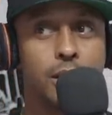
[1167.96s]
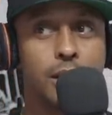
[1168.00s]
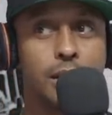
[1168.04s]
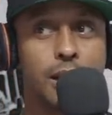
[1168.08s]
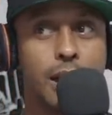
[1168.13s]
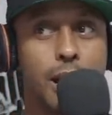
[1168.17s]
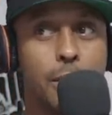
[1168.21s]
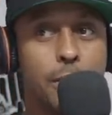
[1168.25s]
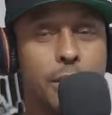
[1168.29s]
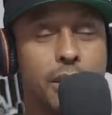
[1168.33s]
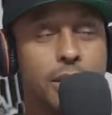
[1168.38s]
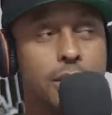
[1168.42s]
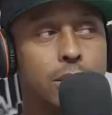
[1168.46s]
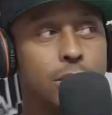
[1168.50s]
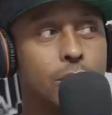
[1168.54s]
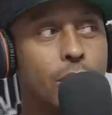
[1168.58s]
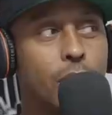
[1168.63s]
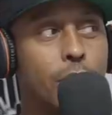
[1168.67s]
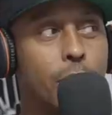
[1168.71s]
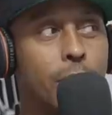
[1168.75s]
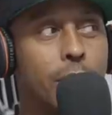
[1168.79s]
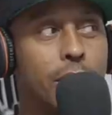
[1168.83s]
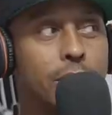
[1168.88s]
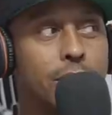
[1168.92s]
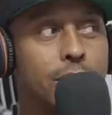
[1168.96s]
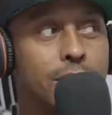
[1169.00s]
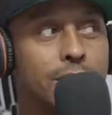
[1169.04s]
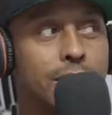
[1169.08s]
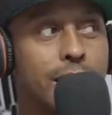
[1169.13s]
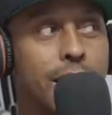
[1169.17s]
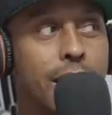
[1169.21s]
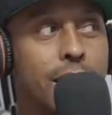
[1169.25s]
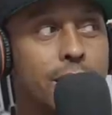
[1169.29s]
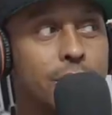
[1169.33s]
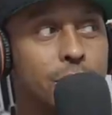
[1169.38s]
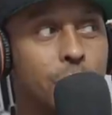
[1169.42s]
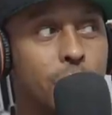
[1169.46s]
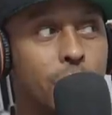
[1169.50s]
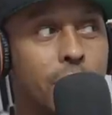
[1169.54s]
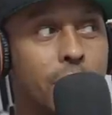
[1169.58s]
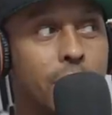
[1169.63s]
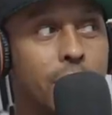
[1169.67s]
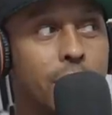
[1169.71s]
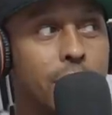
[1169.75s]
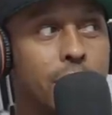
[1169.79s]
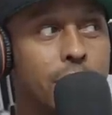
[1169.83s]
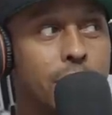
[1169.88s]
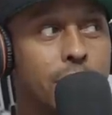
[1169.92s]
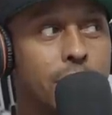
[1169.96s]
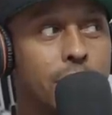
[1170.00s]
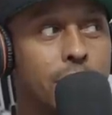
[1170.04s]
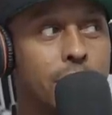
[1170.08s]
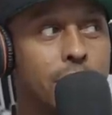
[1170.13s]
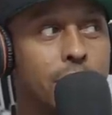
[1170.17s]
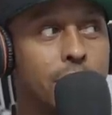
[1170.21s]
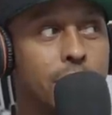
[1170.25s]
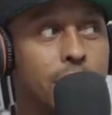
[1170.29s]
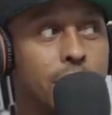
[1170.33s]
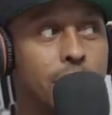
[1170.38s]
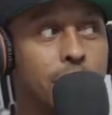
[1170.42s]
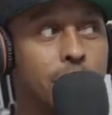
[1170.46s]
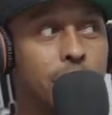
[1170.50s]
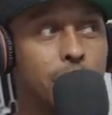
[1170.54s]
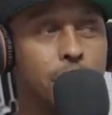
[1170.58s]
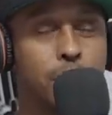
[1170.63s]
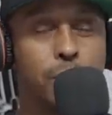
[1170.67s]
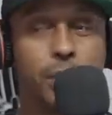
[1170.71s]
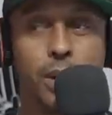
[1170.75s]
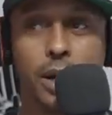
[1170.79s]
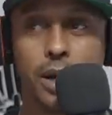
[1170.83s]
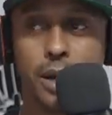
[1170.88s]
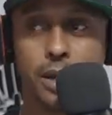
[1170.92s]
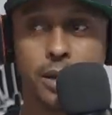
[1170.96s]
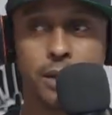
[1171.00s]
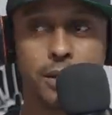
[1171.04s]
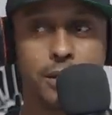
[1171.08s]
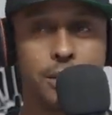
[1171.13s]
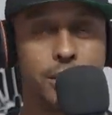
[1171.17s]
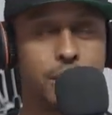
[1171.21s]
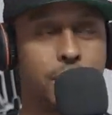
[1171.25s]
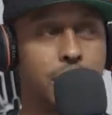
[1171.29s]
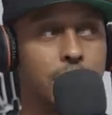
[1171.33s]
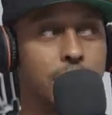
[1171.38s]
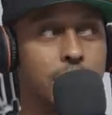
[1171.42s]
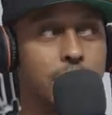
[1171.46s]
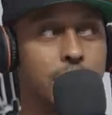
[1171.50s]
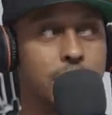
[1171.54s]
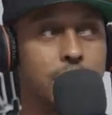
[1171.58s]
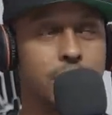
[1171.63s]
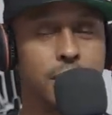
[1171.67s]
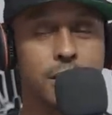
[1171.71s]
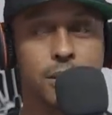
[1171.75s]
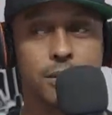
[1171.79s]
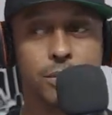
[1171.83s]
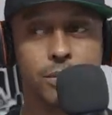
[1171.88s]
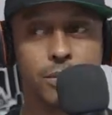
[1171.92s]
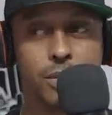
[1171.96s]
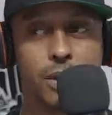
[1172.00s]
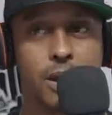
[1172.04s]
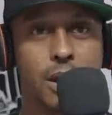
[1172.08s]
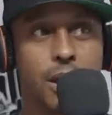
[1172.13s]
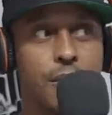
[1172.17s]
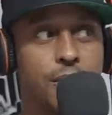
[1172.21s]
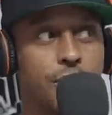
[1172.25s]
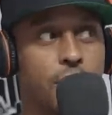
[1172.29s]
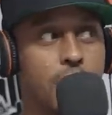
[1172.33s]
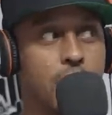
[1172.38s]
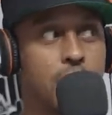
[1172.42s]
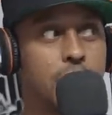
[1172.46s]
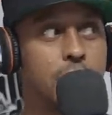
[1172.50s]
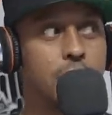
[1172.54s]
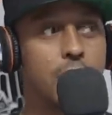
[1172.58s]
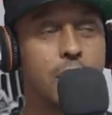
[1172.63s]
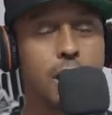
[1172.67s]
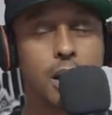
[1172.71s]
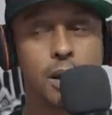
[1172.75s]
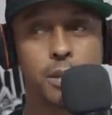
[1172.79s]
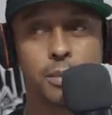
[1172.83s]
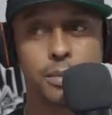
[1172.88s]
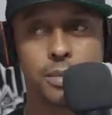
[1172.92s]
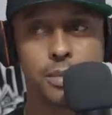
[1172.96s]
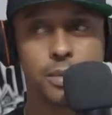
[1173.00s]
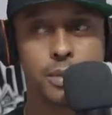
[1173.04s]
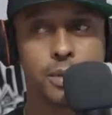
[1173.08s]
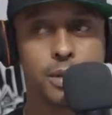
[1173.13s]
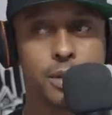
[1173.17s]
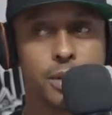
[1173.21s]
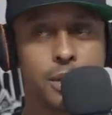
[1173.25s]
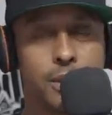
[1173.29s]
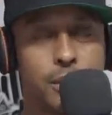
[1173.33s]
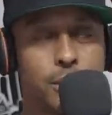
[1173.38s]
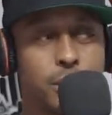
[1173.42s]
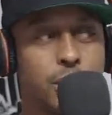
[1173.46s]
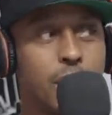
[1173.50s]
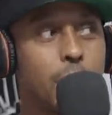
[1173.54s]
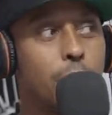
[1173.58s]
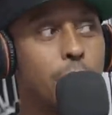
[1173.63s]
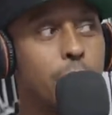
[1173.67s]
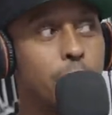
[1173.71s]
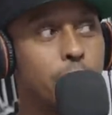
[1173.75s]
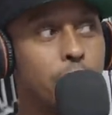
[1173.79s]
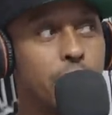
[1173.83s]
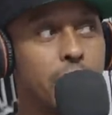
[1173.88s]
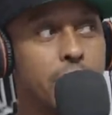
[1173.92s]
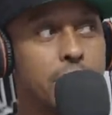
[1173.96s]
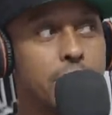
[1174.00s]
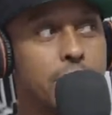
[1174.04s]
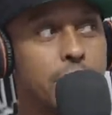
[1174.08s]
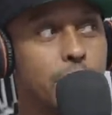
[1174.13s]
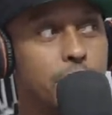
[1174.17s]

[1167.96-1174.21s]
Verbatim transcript: I meant to talk about this last week, but I fucked up. But I want to bring this